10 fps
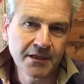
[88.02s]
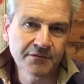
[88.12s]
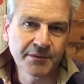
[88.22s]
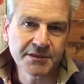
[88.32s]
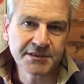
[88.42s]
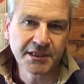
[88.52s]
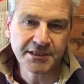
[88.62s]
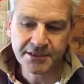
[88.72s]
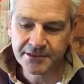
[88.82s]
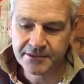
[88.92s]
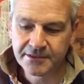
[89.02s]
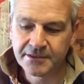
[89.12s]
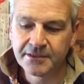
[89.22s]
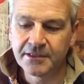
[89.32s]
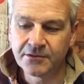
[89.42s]
my silicone,
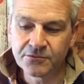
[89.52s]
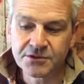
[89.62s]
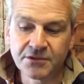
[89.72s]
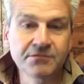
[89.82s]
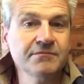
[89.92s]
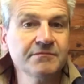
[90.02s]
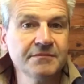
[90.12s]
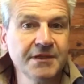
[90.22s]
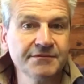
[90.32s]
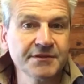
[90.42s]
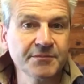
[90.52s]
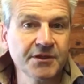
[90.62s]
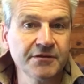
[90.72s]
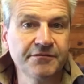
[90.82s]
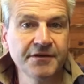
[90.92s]
and also have some
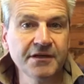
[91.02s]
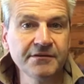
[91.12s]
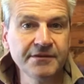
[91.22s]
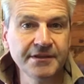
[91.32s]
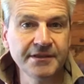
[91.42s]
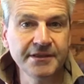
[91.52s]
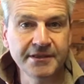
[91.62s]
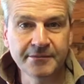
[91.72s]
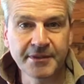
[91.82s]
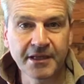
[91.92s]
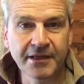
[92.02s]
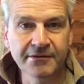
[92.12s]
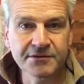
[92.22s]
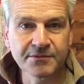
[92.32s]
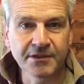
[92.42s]
kind of filler in the middle there
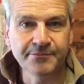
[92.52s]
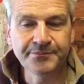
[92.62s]
as well.